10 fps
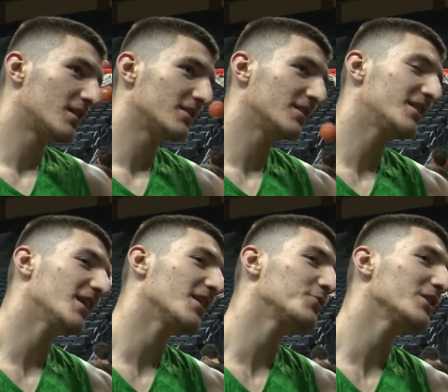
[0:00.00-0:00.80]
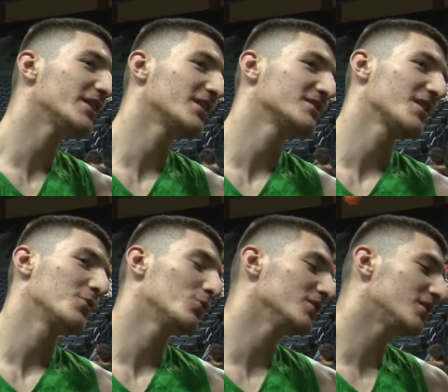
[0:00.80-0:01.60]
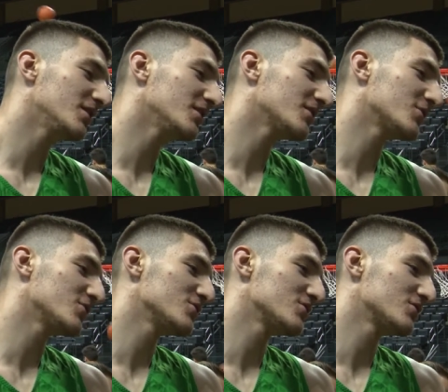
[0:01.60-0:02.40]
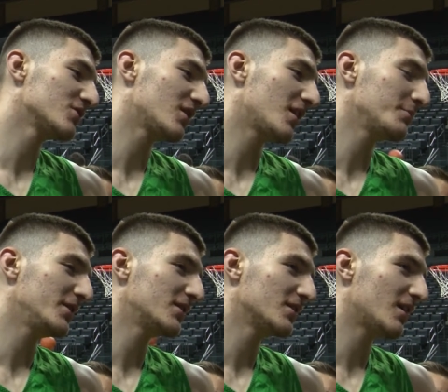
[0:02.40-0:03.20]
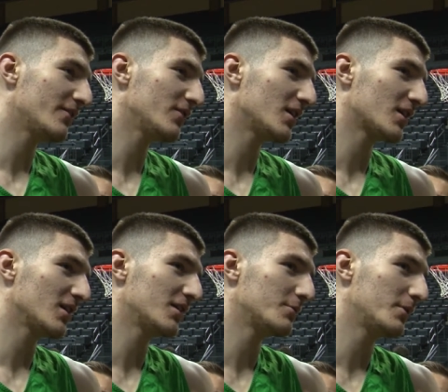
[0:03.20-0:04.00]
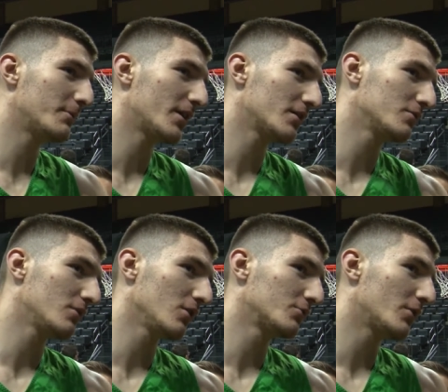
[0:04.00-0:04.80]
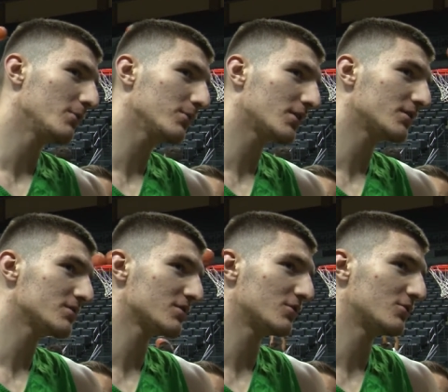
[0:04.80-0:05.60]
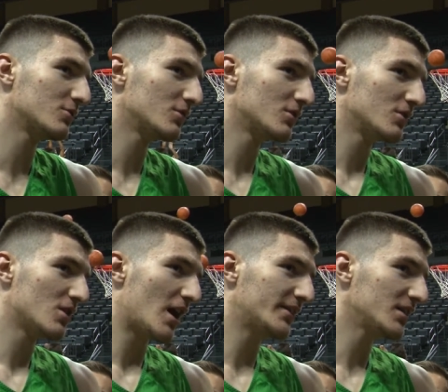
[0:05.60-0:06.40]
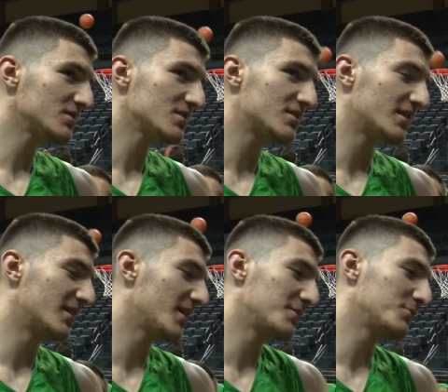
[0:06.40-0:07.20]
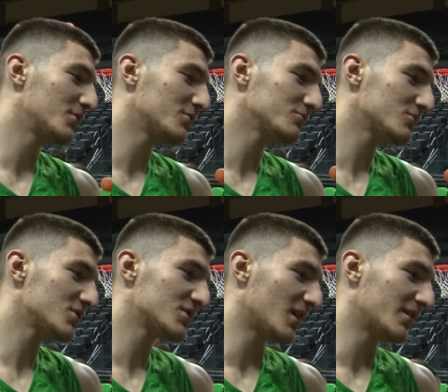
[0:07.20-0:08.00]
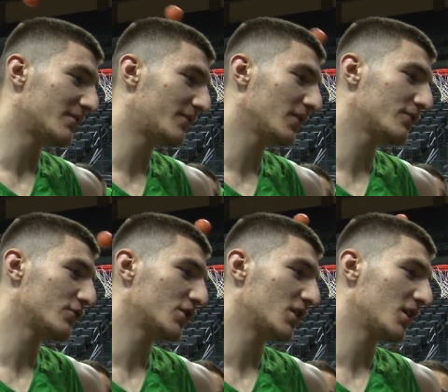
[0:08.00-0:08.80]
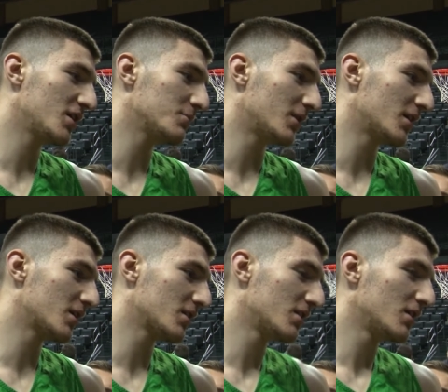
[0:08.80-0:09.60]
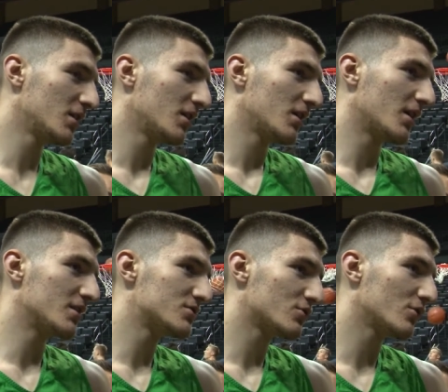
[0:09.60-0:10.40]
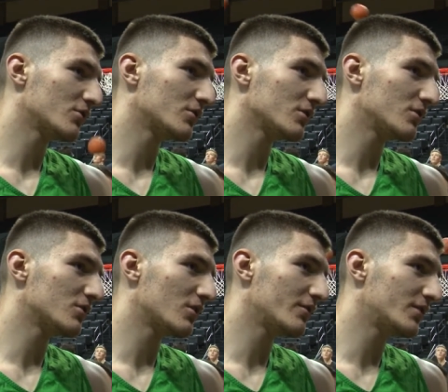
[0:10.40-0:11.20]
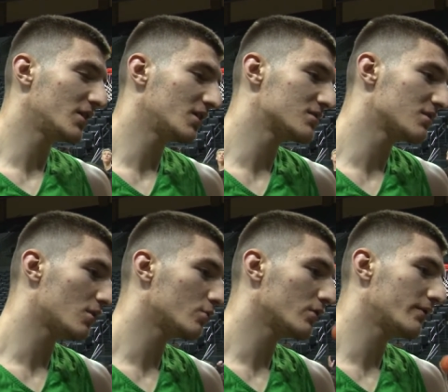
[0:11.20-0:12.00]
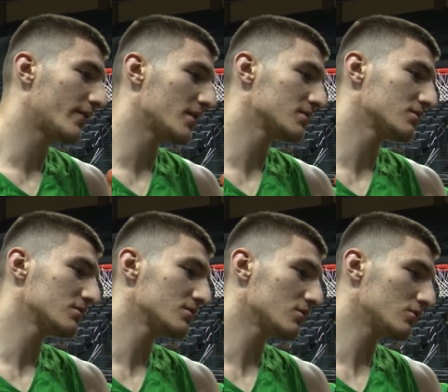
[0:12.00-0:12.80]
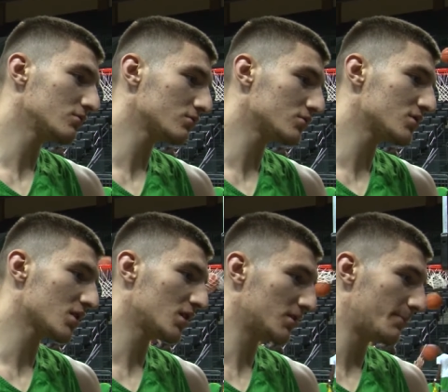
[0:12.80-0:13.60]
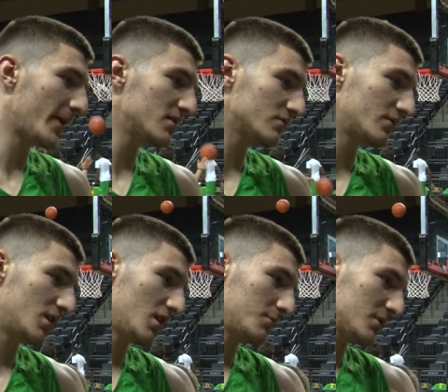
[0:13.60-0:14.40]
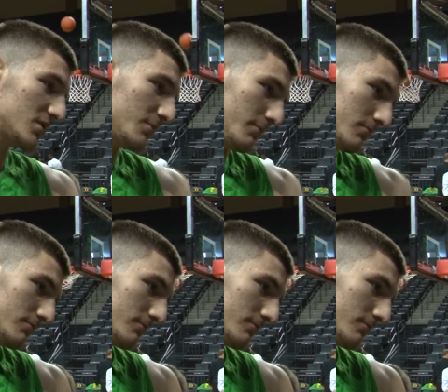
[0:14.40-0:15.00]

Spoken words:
The thing, I really can't say one thing because, I mean, I feel like I'm a little bit better all-around player. So I think just the game, you know, just like the feel for the game, like, get stronger, you know, everything is lower, faster, so just kind of the pace of the game, just getting.